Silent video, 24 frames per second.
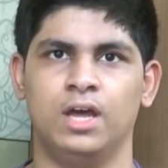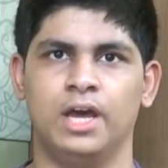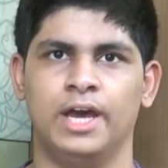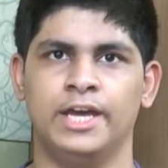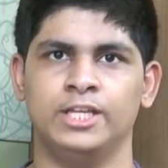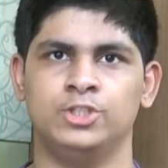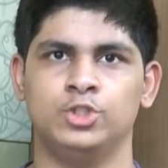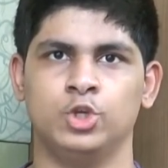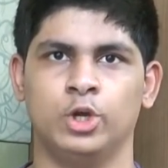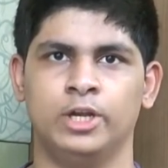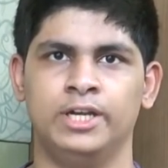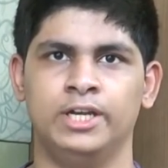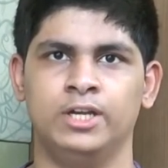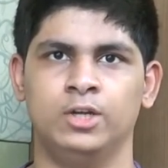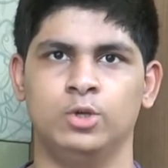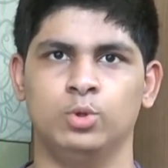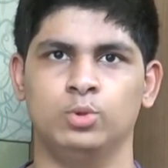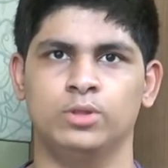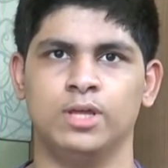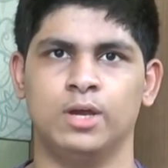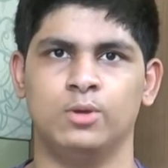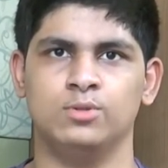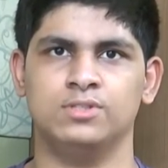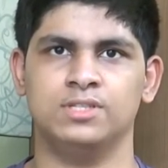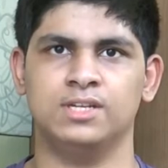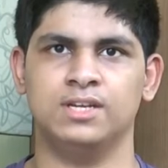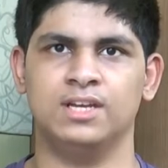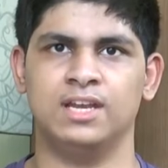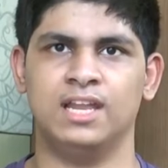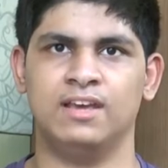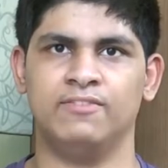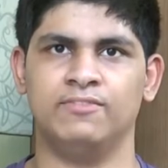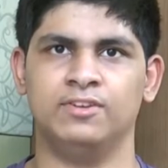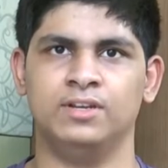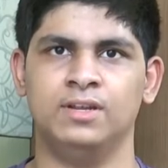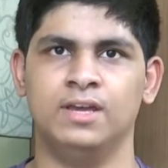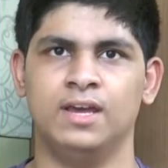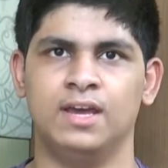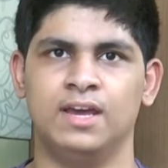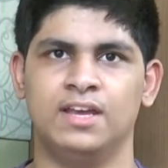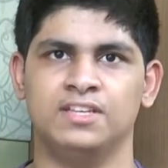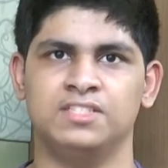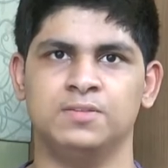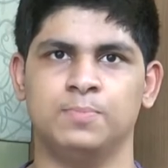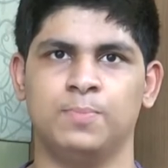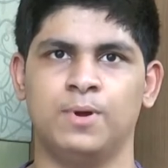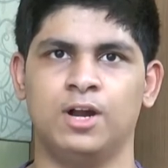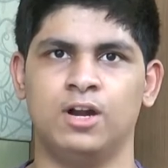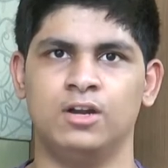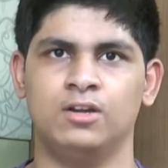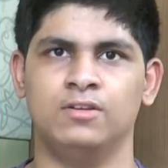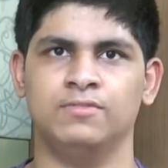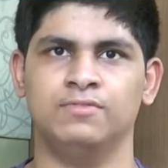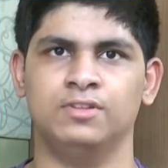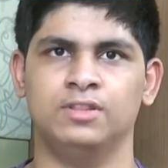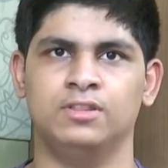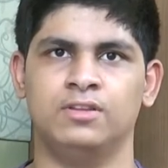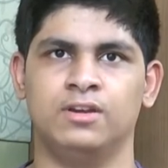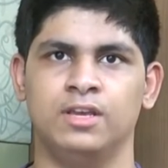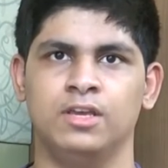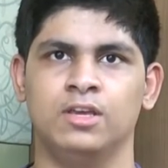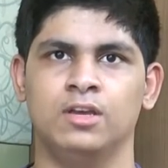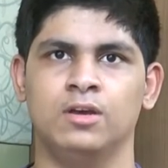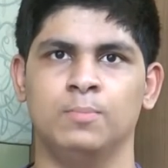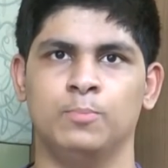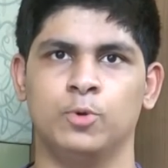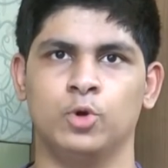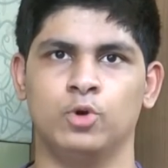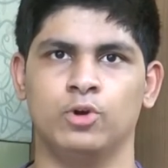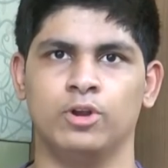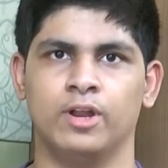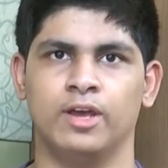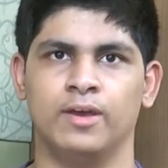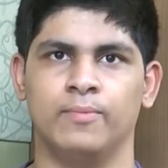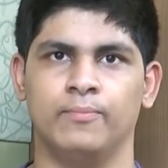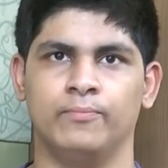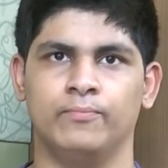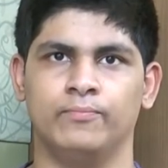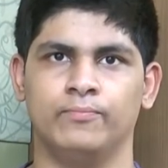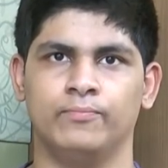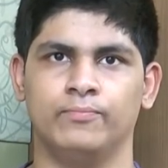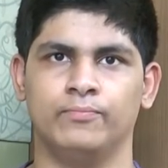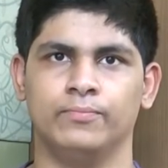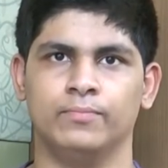I joined in 2011 as a part of the three-year program.